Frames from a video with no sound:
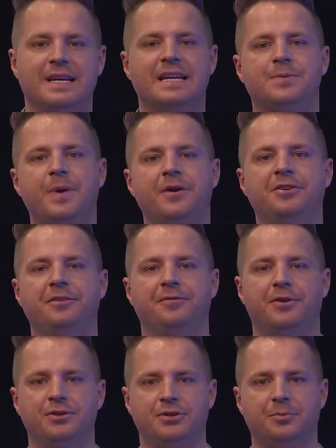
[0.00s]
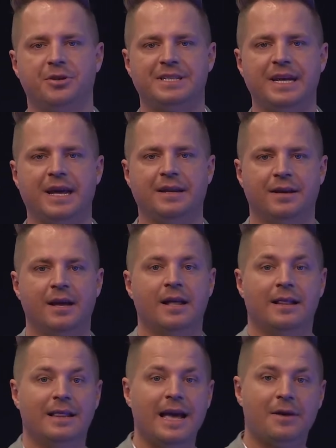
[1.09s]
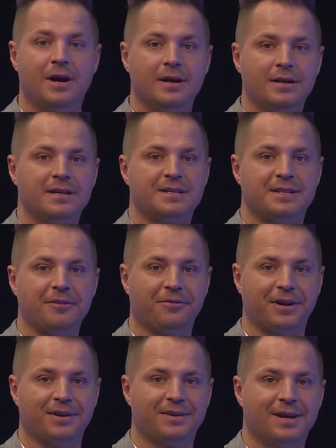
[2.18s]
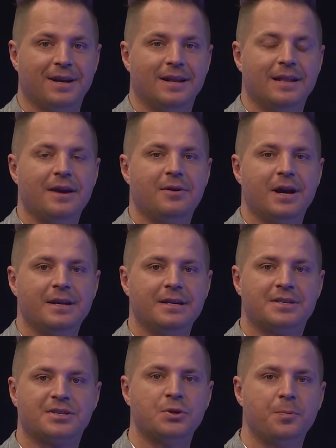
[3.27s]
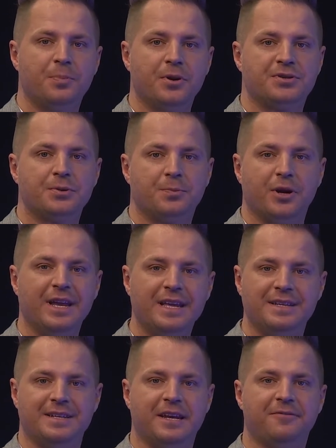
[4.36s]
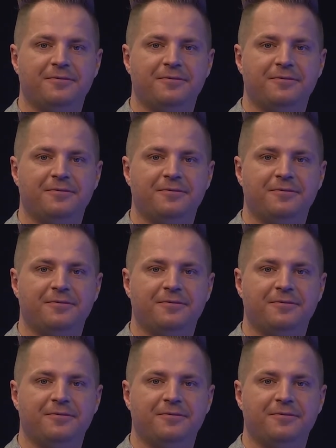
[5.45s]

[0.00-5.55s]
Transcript: it's very difficult to maintain. Lara is different. Lara is super, super easy and